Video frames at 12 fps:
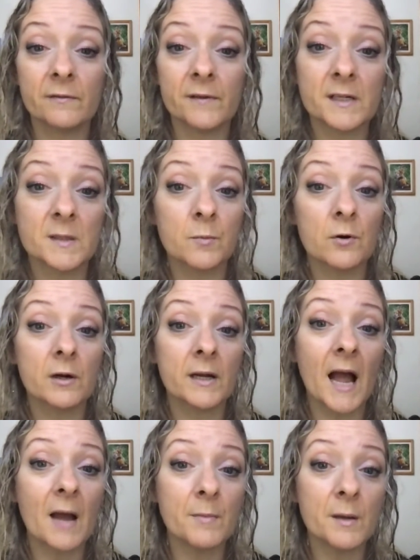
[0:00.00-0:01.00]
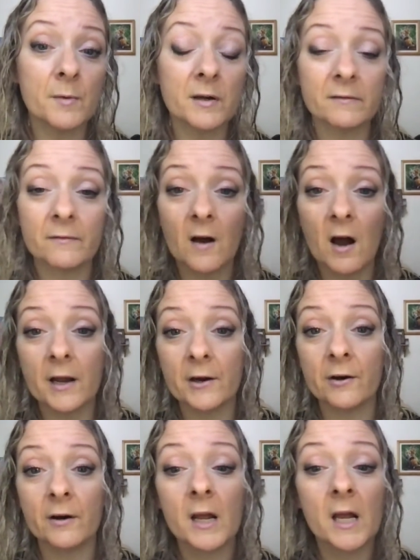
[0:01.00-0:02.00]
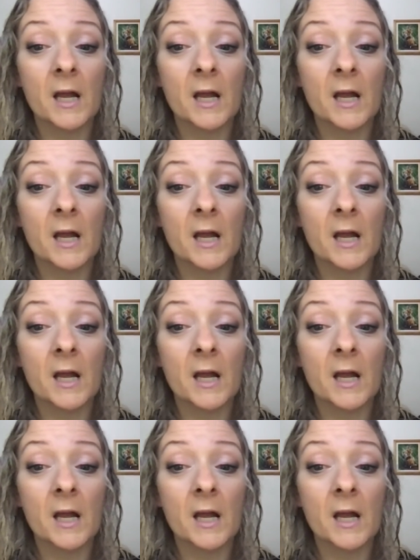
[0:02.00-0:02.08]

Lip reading: Facebook, at Mima and Fire.